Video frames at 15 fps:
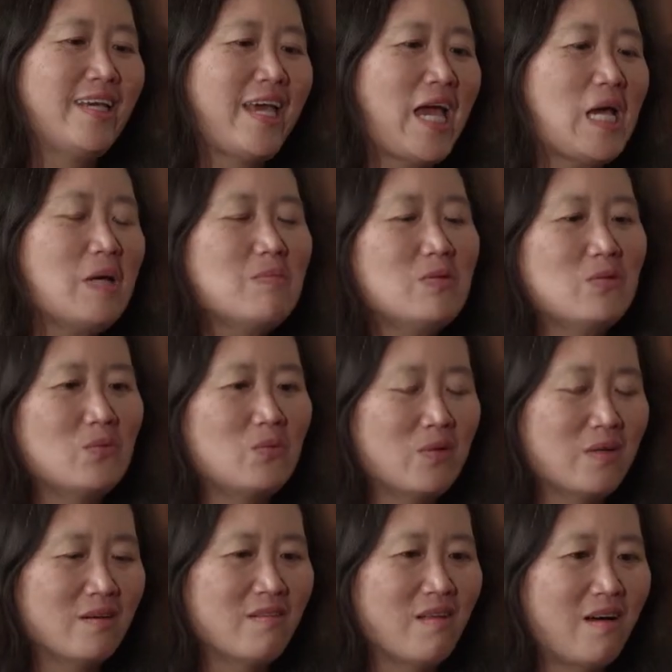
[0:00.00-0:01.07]
came to
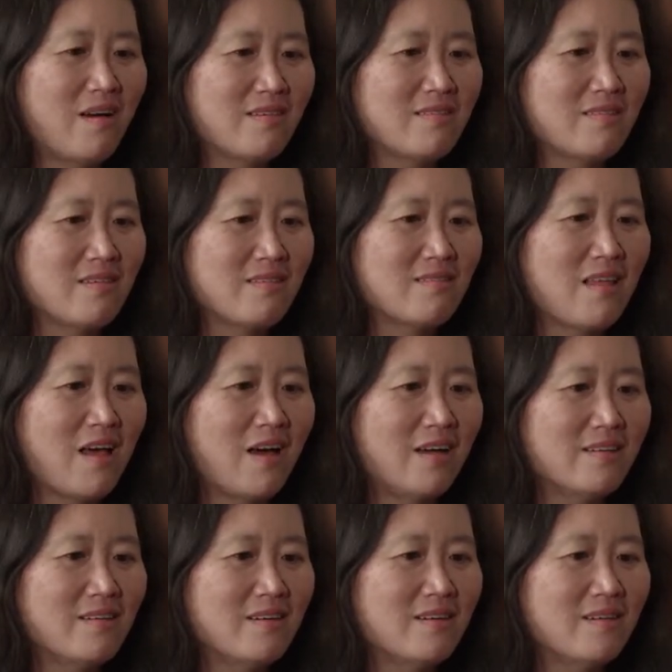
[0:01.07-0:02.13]
realize is
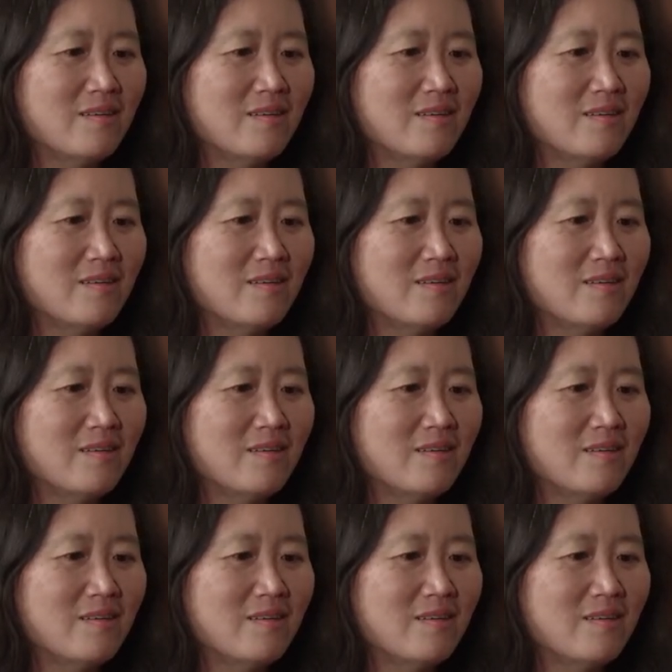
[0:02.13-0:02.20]
that